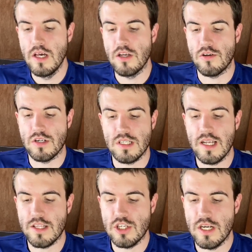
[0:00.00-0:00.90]
You've got to
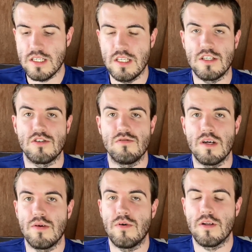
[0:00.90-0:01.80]
select the chest, and this is a
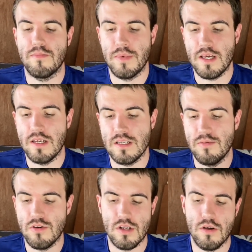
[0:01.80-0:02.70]
great one because I'm
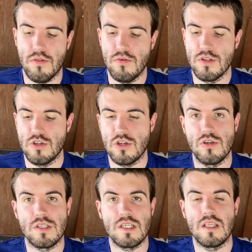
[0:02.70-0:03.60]
not going to go through all the instructions, you
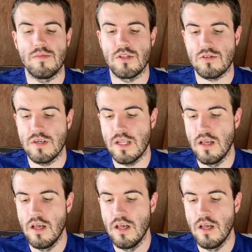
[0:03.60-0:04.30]
can see them on the screen.